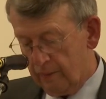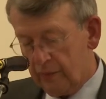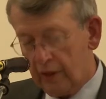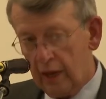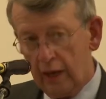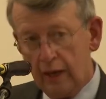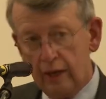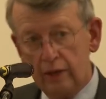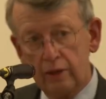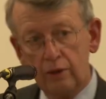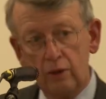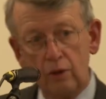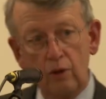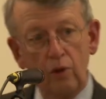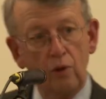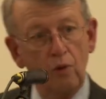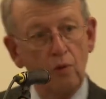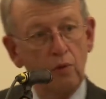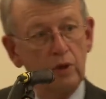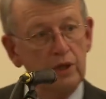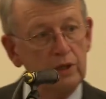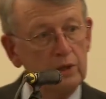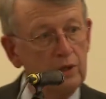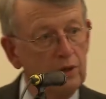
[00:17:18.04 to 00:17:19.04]
And
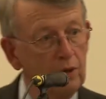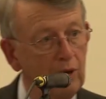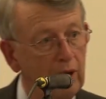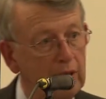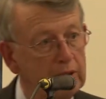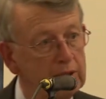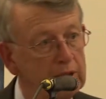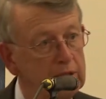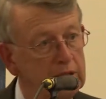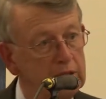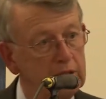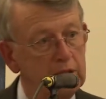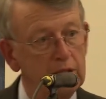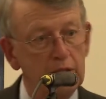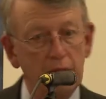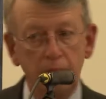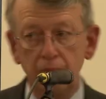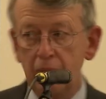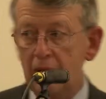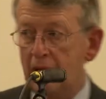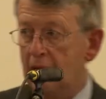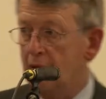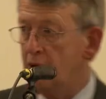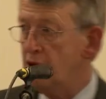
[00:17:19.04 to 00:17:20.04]
we do our teaching
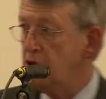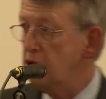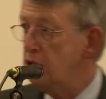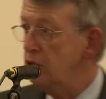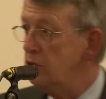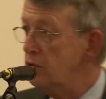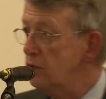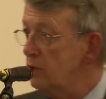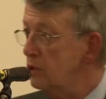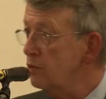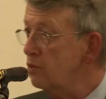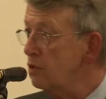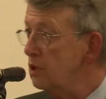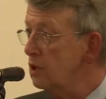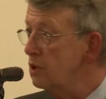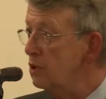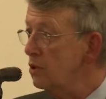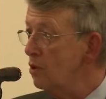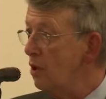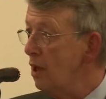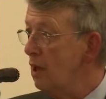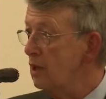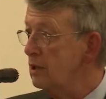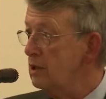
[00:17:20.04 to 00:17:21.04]
in parishes, and we
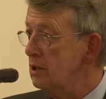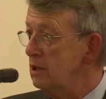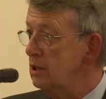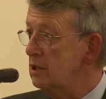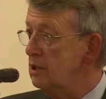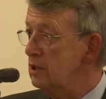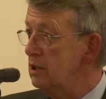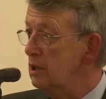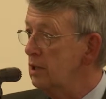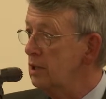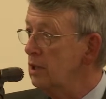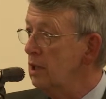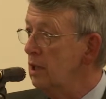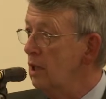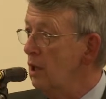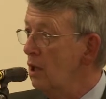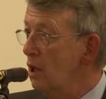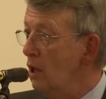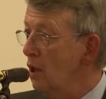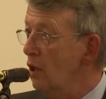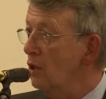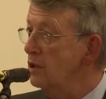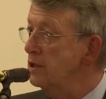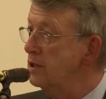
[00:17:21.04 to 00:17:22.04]
do our teaching
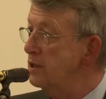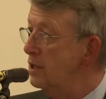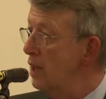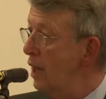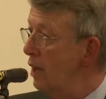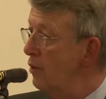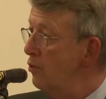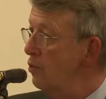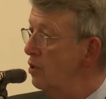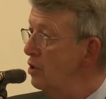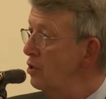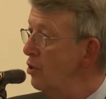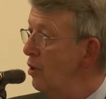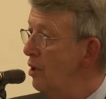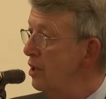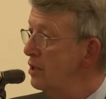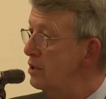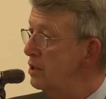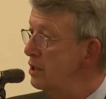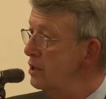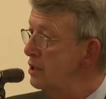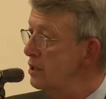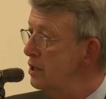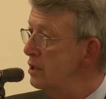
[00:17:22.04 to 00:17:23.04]
on site. We do our
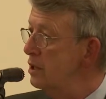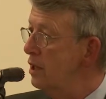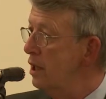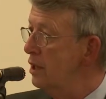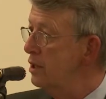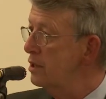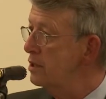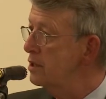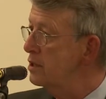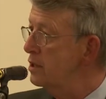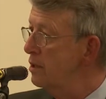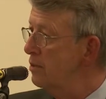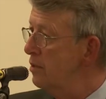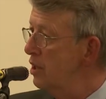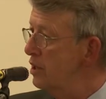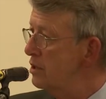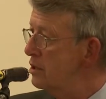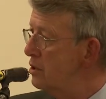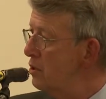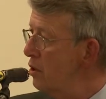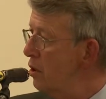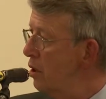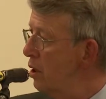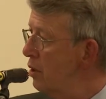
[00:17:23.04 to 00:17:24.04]
teaching not in
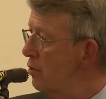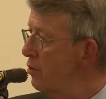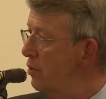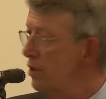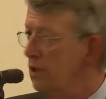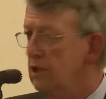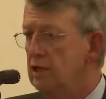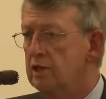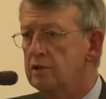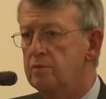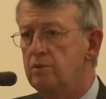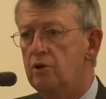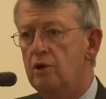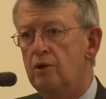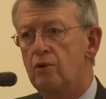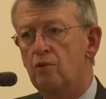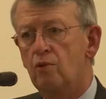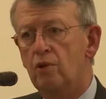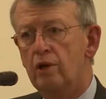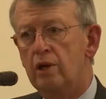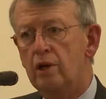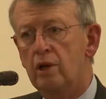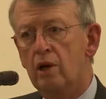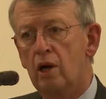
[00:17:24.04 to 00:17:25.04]
semester-long things, but in
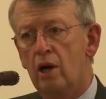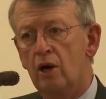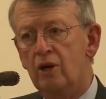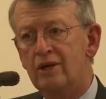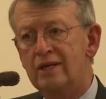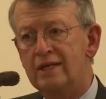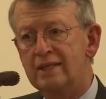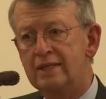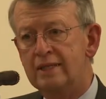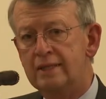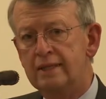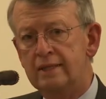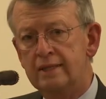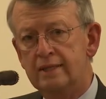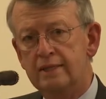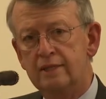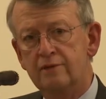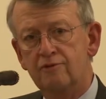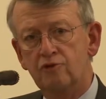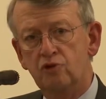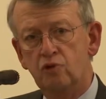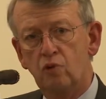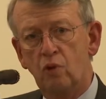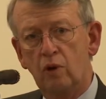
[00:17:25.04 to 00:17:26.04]
week-long
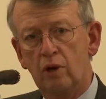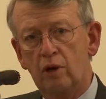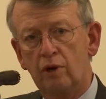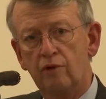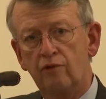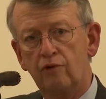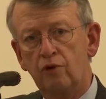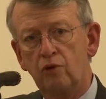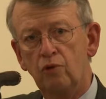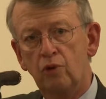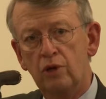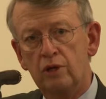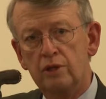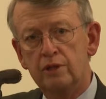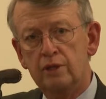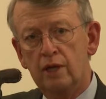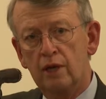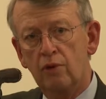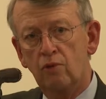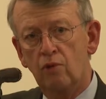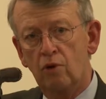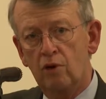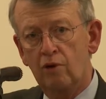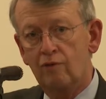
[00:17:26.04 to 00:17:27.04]
intensives, where if you want to
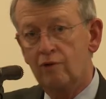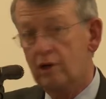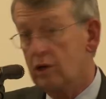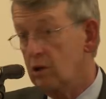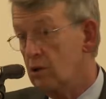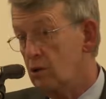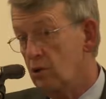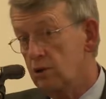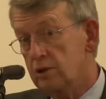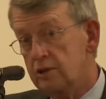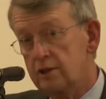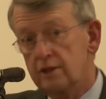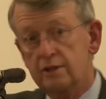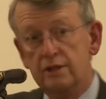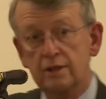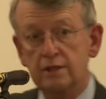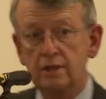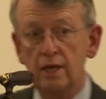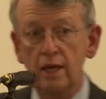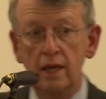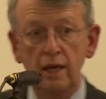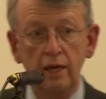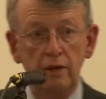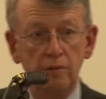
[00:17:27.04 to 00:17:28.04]
take one of our courses
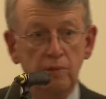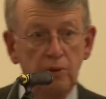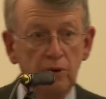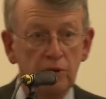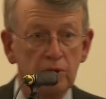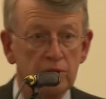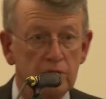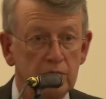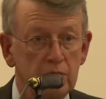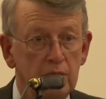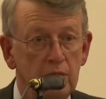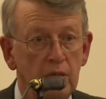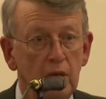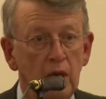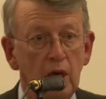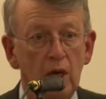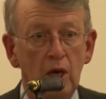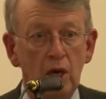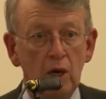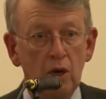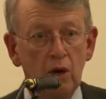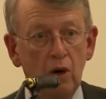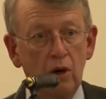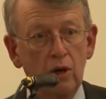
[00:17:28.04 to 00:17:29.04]
as a lay person
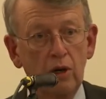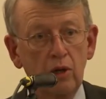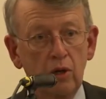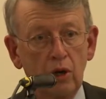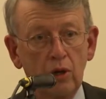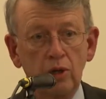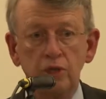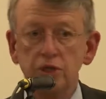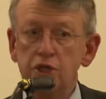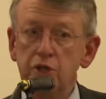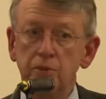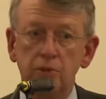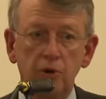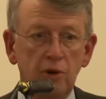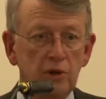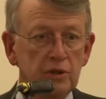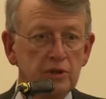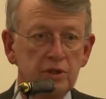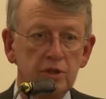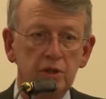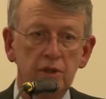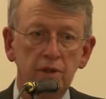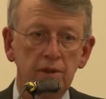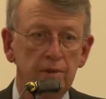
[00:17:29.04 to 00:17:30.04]
or a clergy
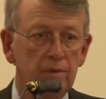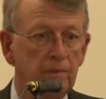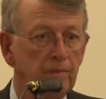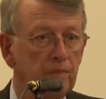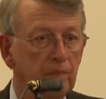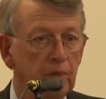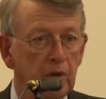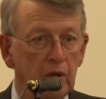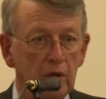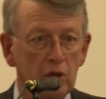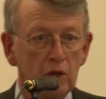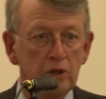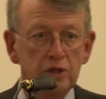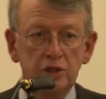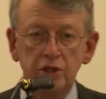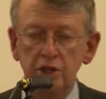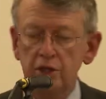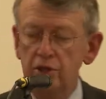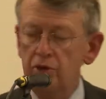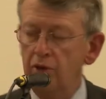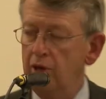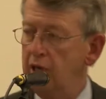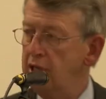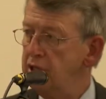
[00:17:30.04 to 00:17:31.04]
person,
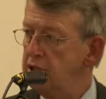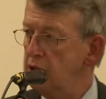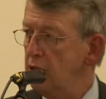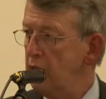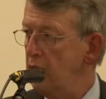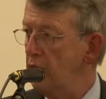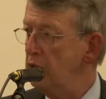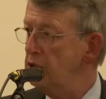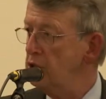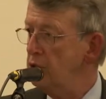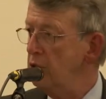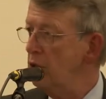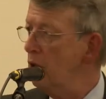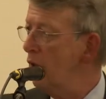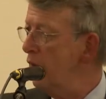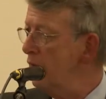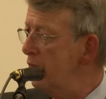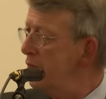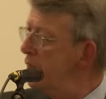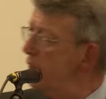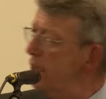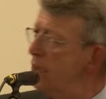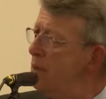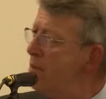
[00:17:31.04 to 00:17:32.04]
continuing education, not
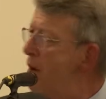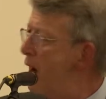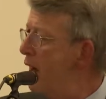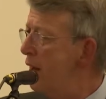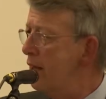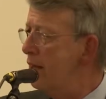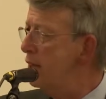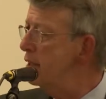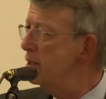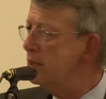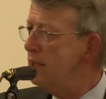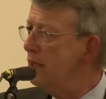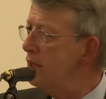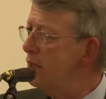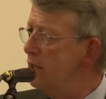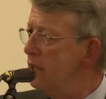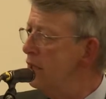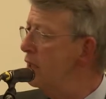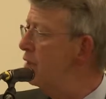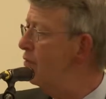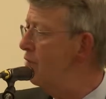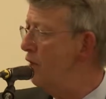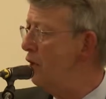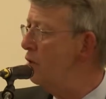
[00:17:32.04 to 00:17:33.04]
anybody can take
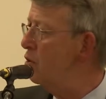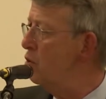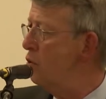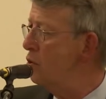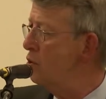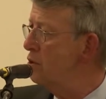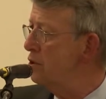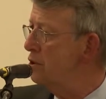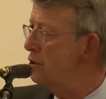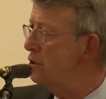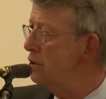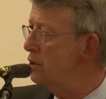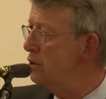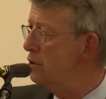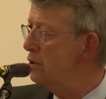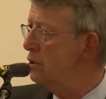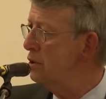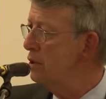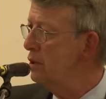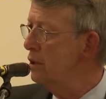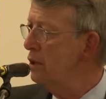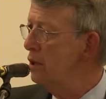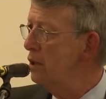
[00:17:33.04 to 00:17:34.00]
any of our courses.